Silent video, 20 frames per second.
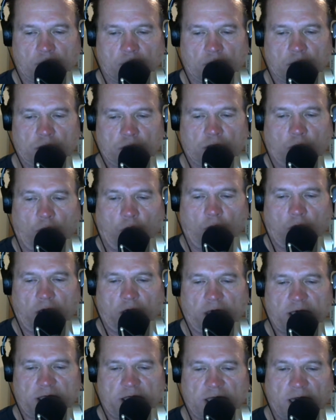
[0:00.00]

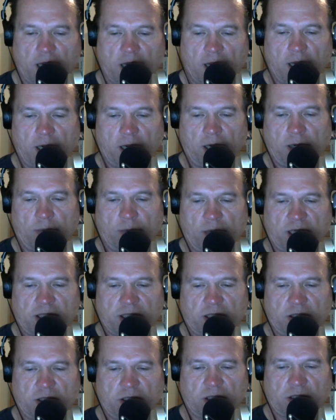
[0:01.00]
stories, and
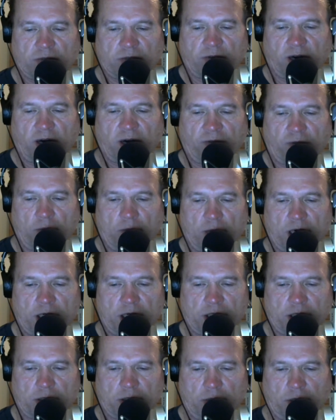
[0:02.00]
messages of
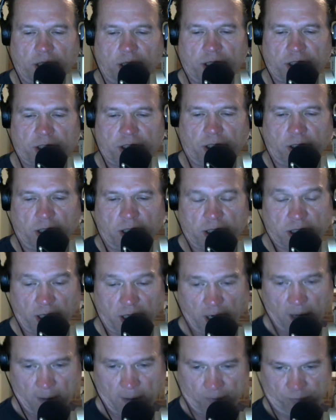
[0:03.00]
affirmation and reassurance
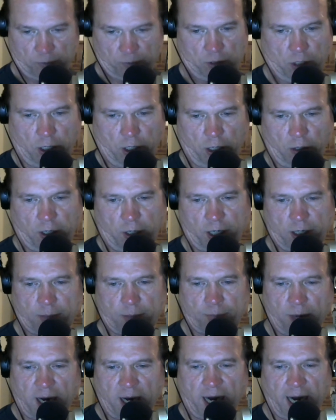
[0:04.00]

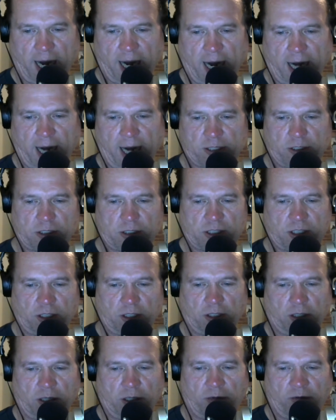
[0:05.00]
narrated by actors to
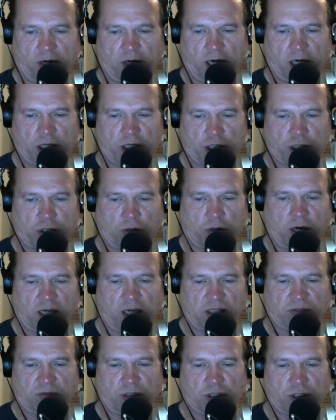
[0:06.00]
alleviate
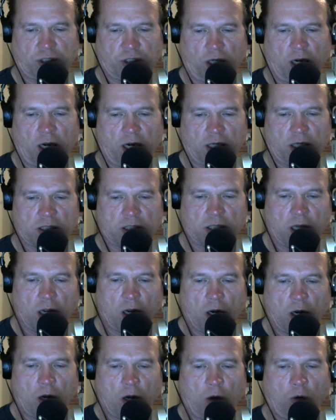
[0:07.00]
stress for dogs
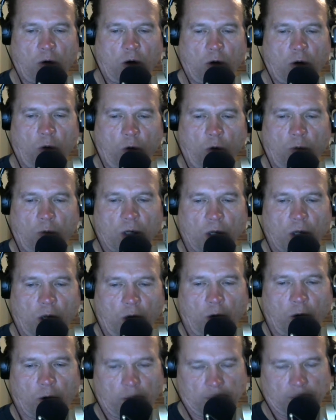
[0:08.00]
who are home
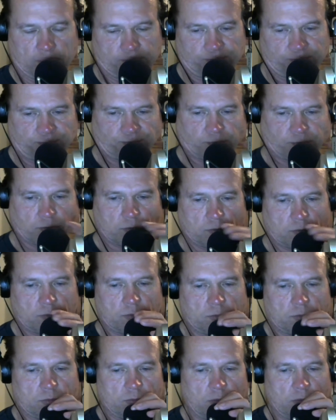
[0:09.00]
alone.
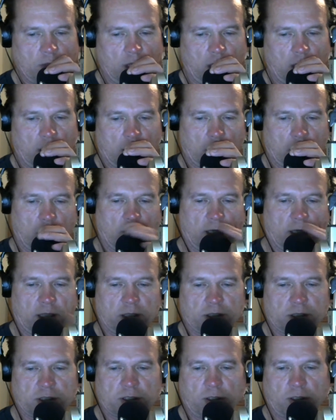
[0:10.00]
I don't know why they
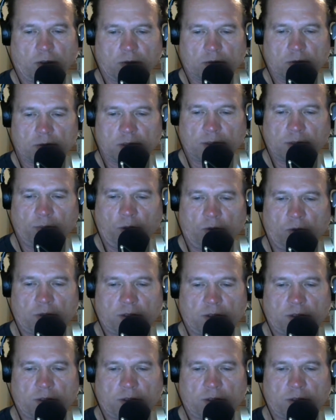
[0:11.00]
just don't smoke